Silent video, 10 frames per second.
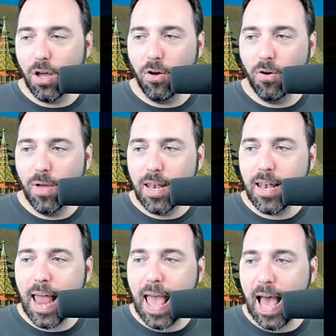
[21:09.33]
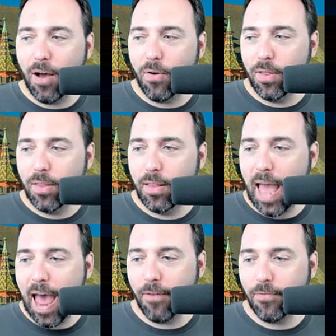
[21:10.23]
And so
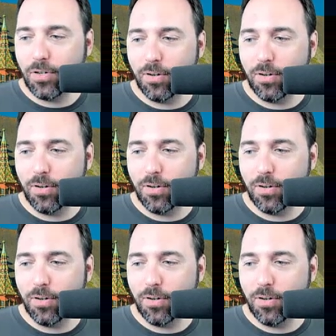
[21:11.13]
now,